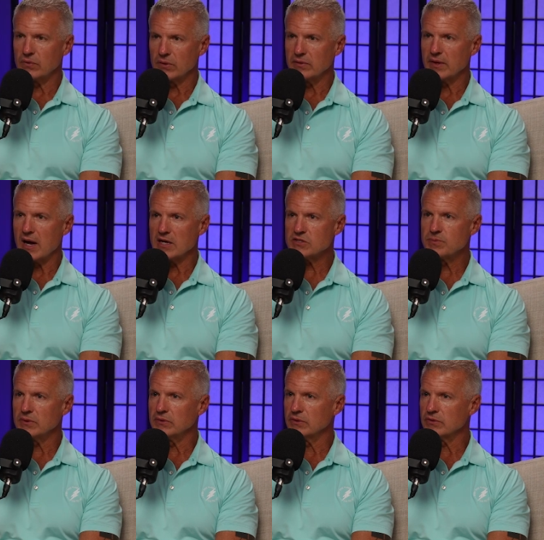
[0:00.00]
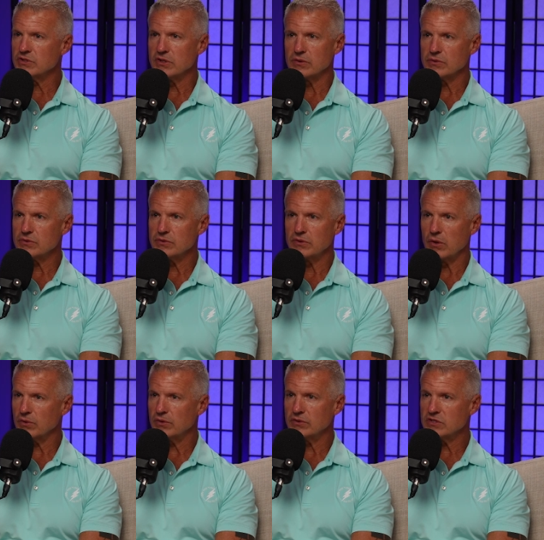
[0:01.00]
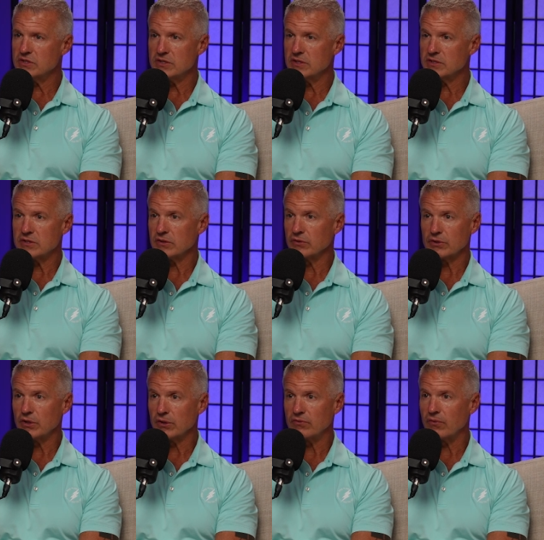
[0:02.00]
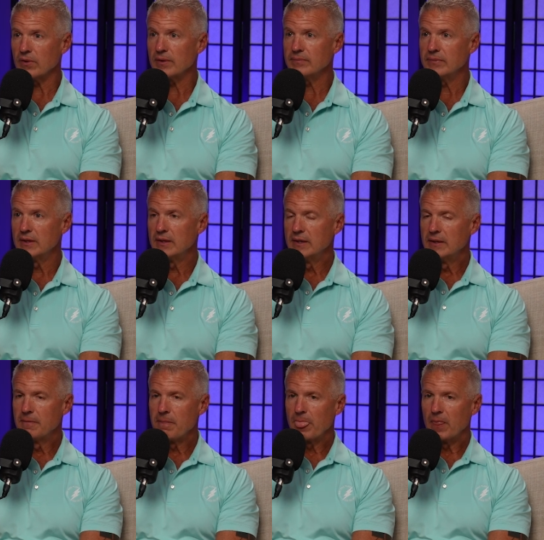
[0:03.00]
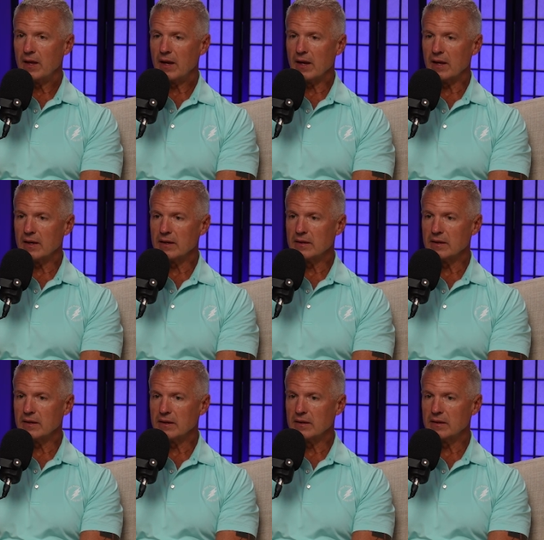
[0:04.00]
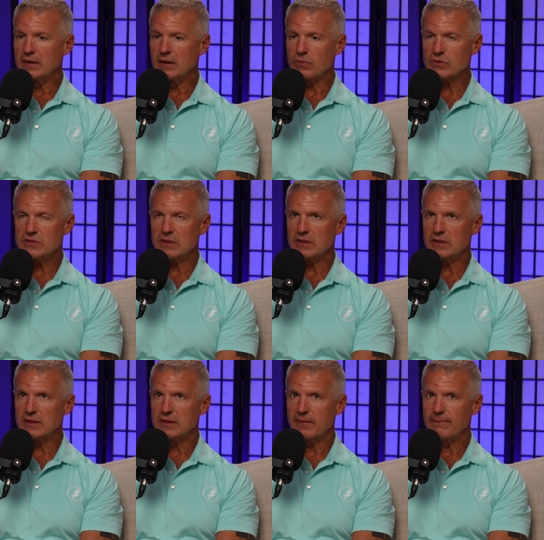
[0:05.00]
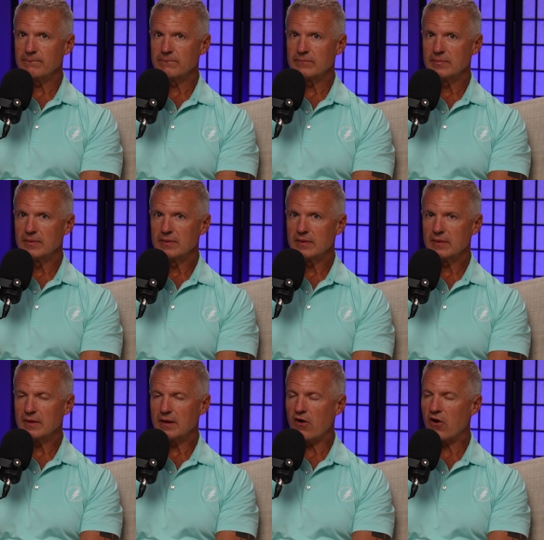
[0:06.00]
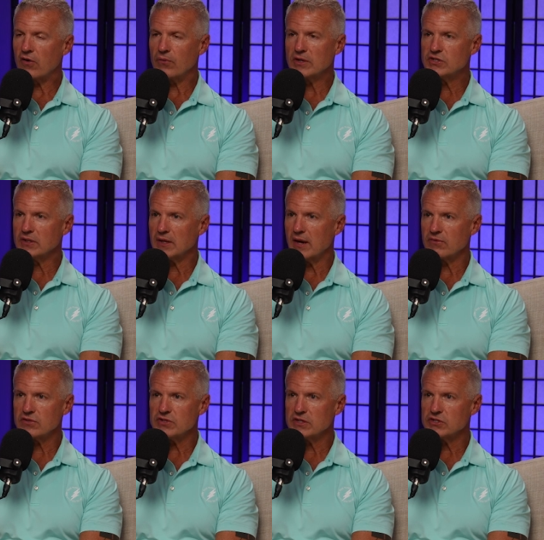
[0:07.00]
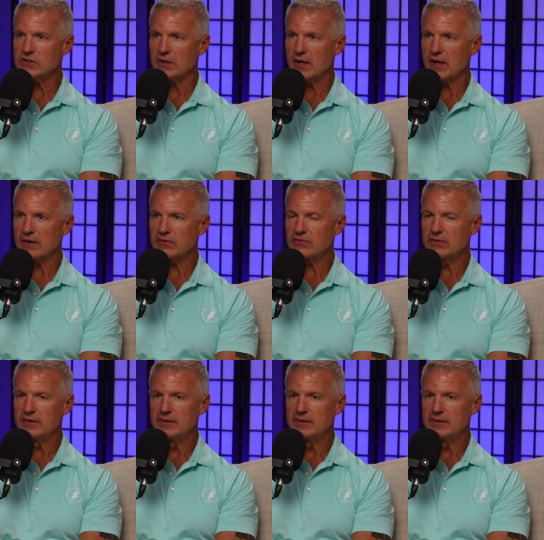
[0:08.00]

we were in the hospital and there was no no statistical cure for him. And uh, it was a heart wrenching conversation to have.